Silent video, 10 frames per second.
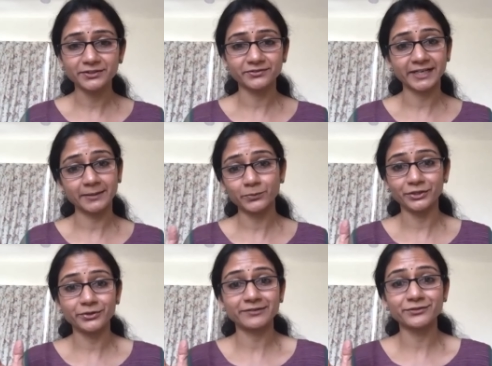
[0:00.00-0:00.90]
of time when
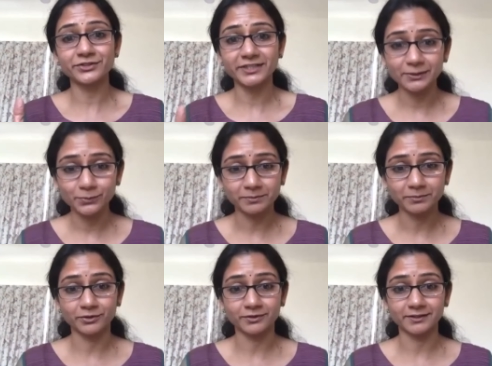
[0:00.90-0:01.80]
you have to deal with
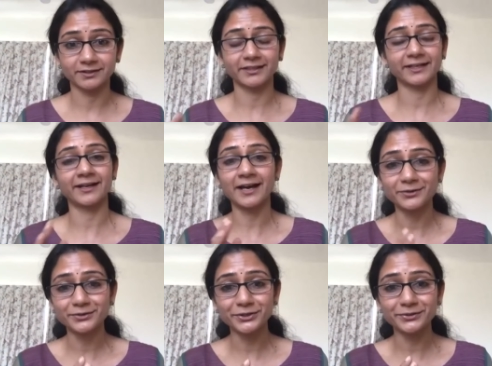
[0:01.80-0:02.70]
monolith. And how
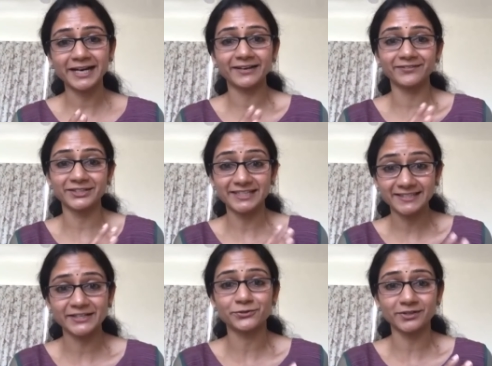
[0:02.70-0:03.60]
do you have the
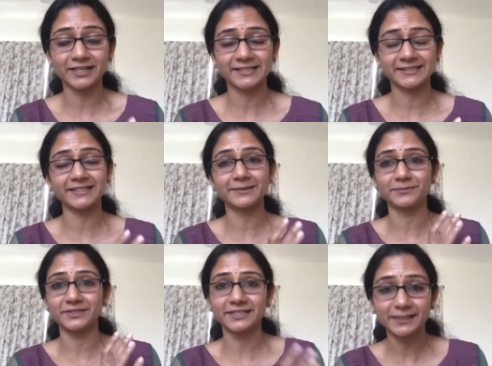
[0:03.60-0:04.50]
decentralized
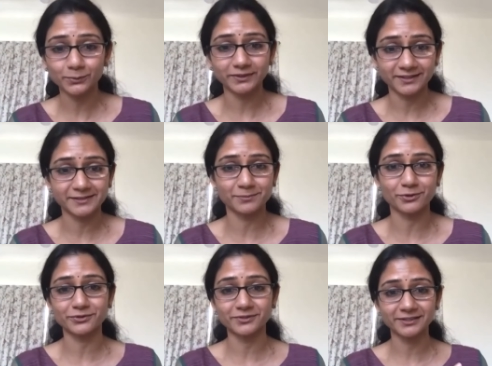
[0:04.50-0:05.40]
team deal with this
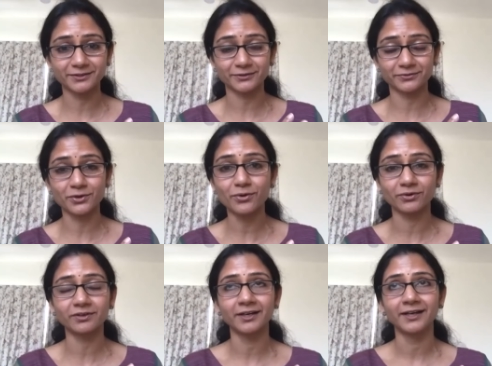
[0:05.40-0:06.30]
monolith of
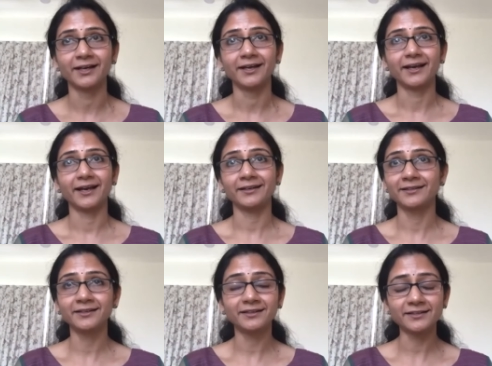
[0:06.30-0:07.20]
code? And
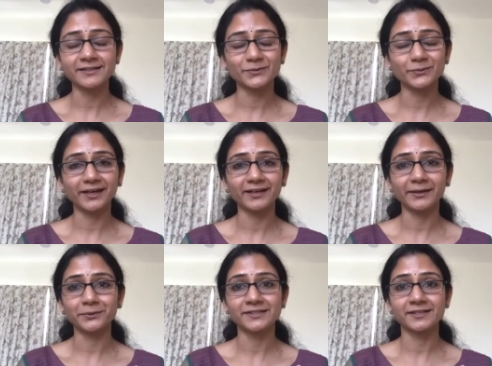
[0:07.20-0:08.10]
here is where I
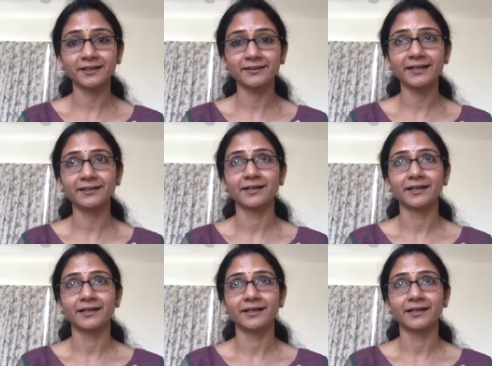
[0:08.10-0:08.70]
would say that